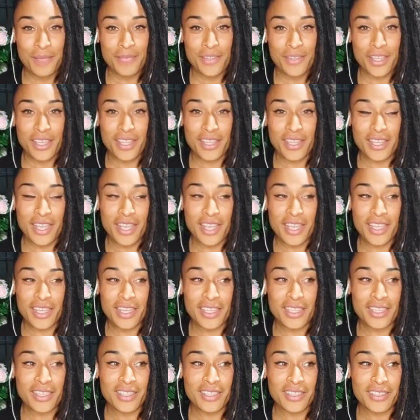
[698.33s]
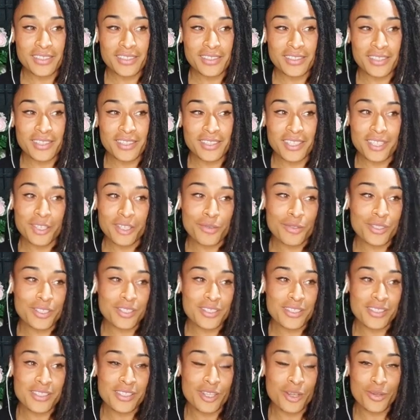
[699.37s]
And it was
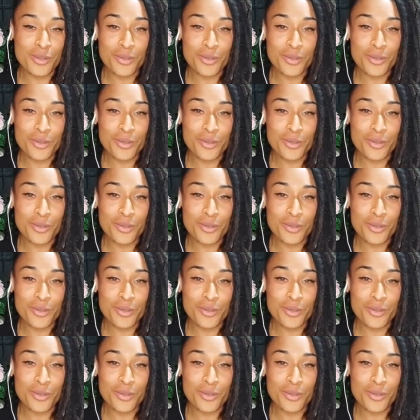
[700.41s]
no